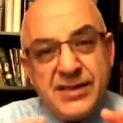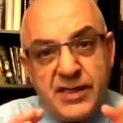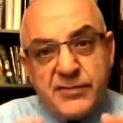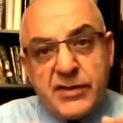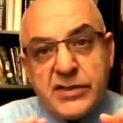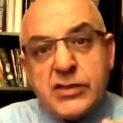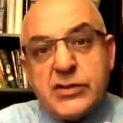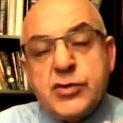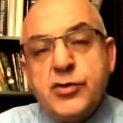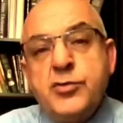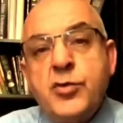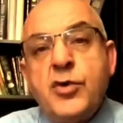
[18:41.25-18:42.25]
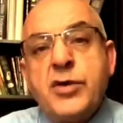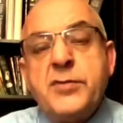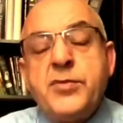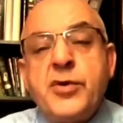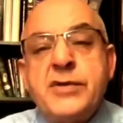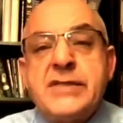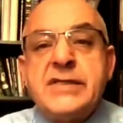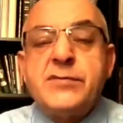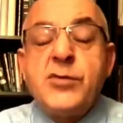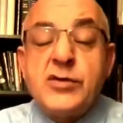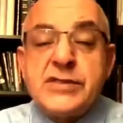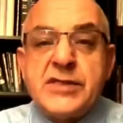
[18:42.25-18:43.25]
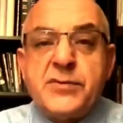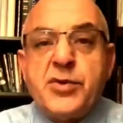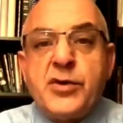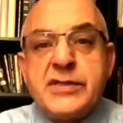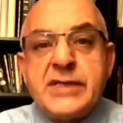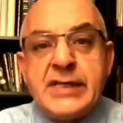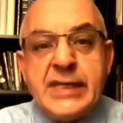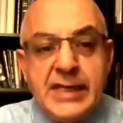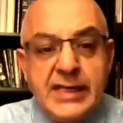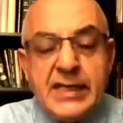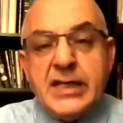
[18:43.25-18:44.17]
They were the two most important